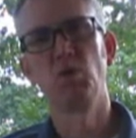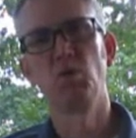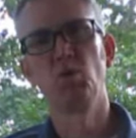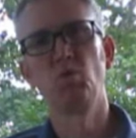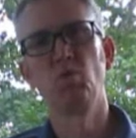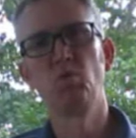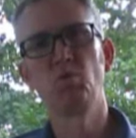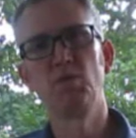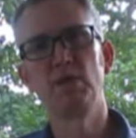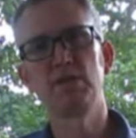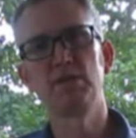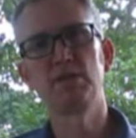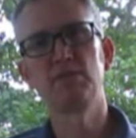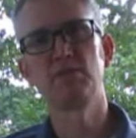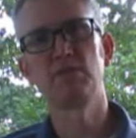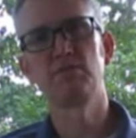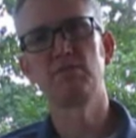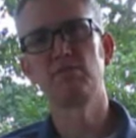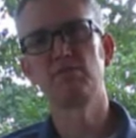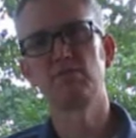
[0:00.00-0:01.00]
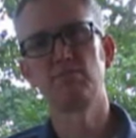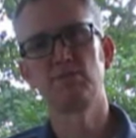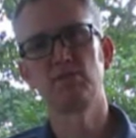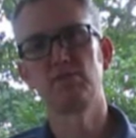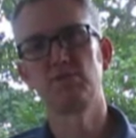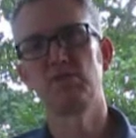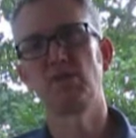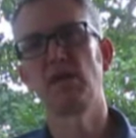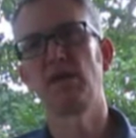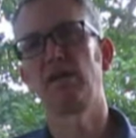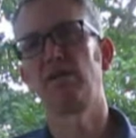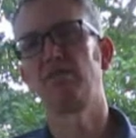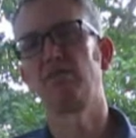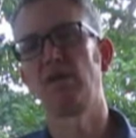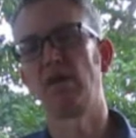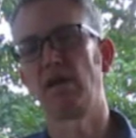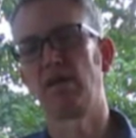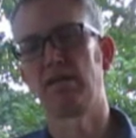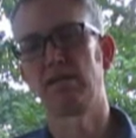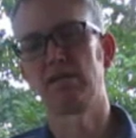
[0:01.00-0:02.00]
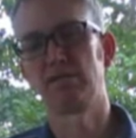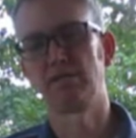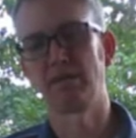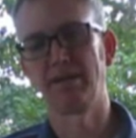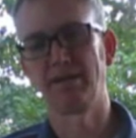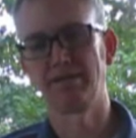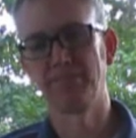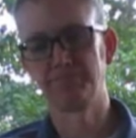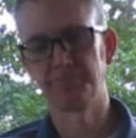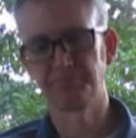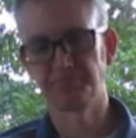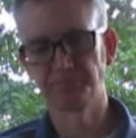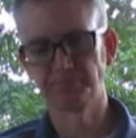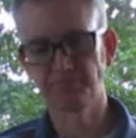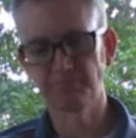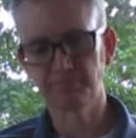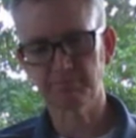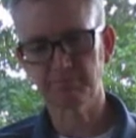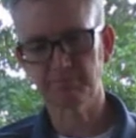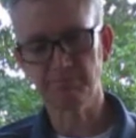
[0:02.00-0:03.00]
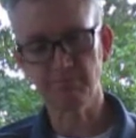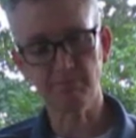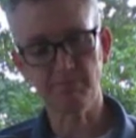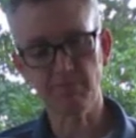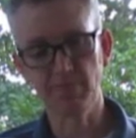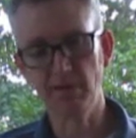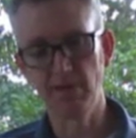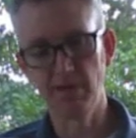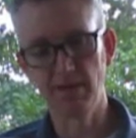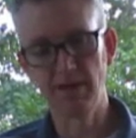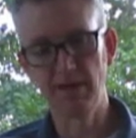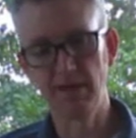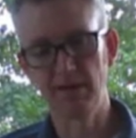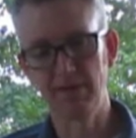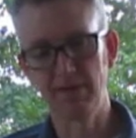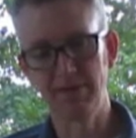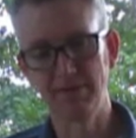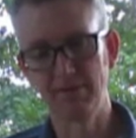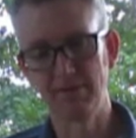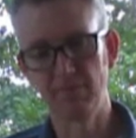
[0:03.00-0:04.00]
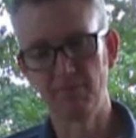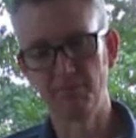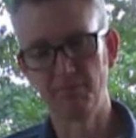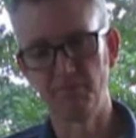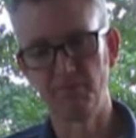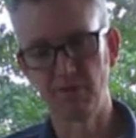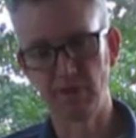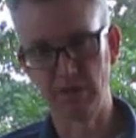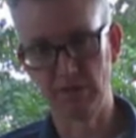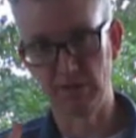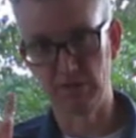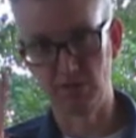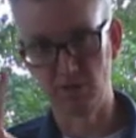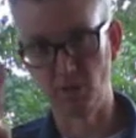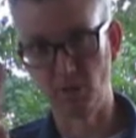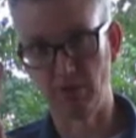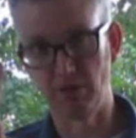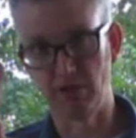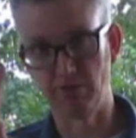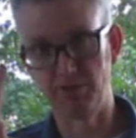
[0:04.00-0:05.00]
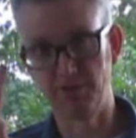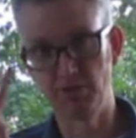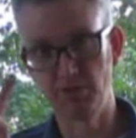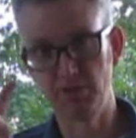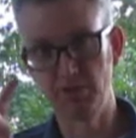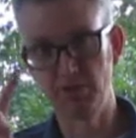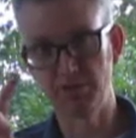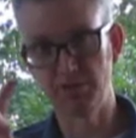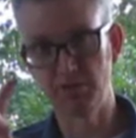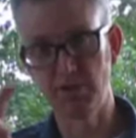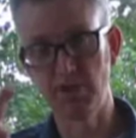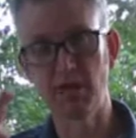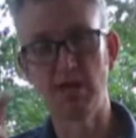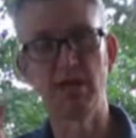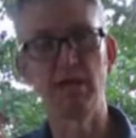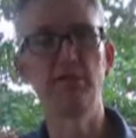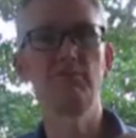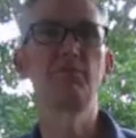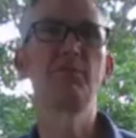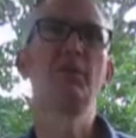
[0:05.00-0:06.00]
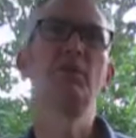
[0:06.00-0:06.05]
which said that uh, a, a so-called fugitive slave